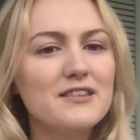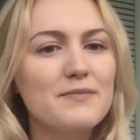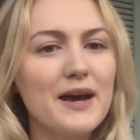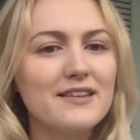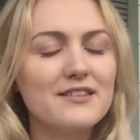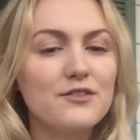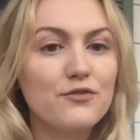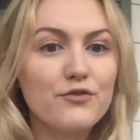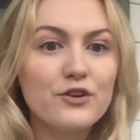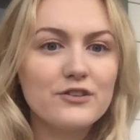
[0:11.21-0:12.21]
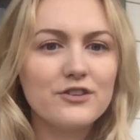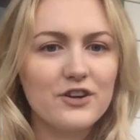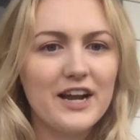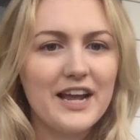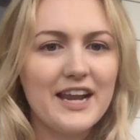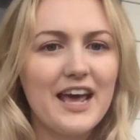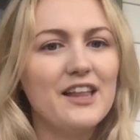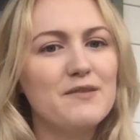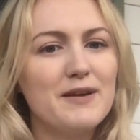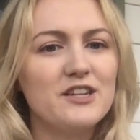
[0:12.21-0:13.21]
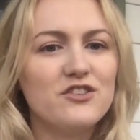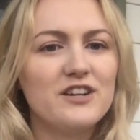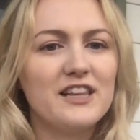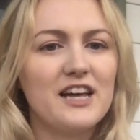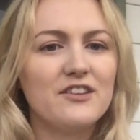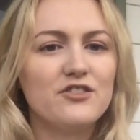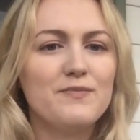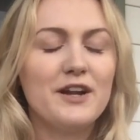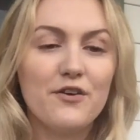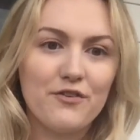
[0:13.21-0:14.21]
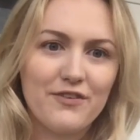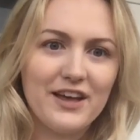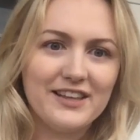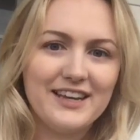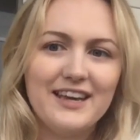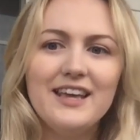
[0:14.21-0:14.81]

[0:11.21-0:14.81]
Bass's 1st grade elementary classroom at Oak Valley.